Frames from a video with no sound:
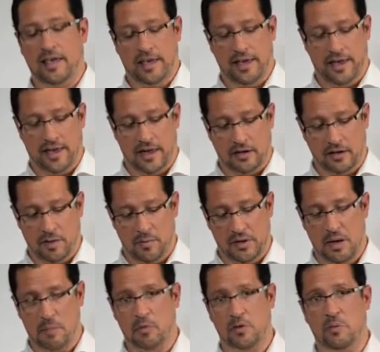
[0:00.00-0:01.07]
and coming
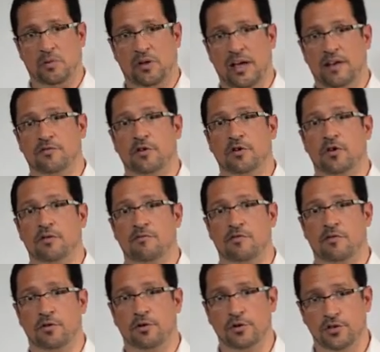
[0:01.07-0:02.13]
up with a plan for
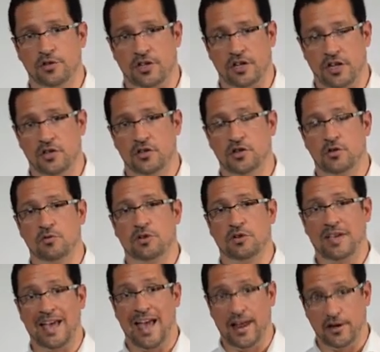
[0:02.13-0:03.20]
conversion into
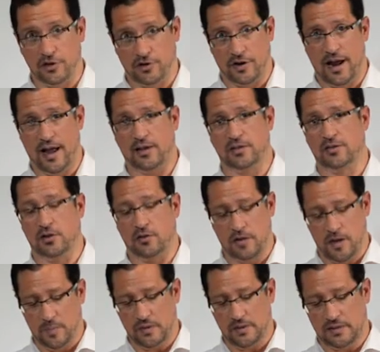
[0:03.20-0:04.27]
contracts, so
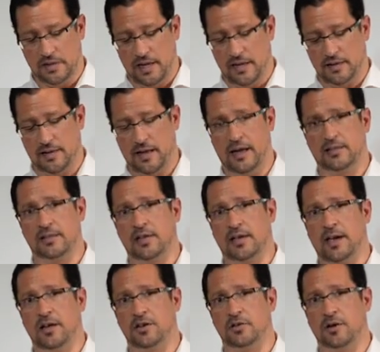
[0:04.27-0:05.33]
companies, contacts, and
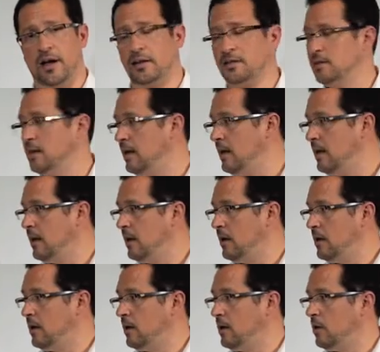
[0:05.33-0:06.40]
contracts.
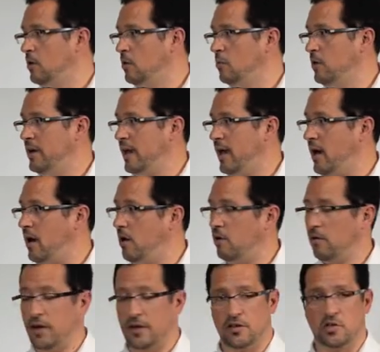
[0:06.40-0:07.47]
We
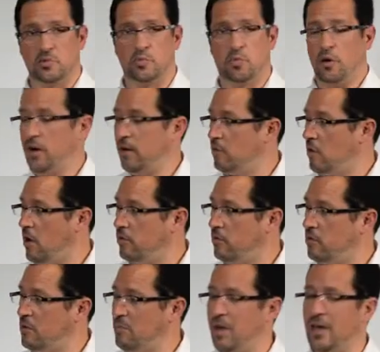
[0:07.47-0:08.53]
now, at this point, have gone
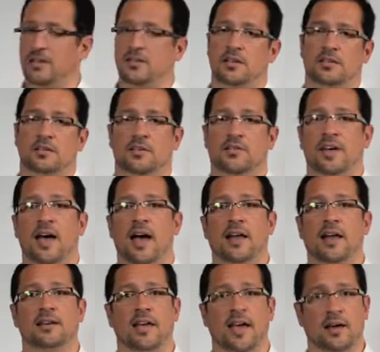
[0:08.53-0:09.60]
through the basics of
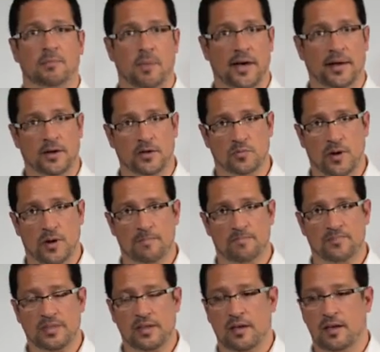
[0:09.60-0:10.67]
contact management
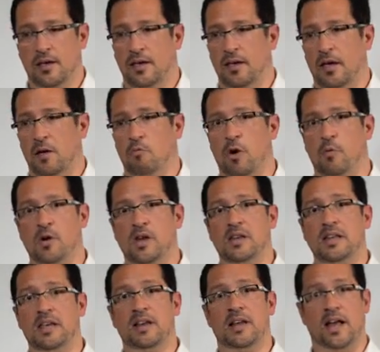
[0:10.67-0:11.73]
and what we
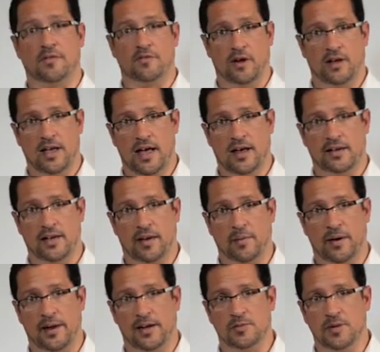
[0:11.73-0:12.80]
need out of our contact
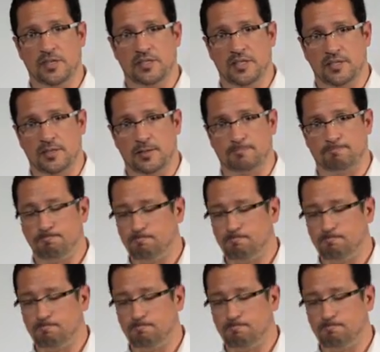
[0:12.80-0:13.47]
management system.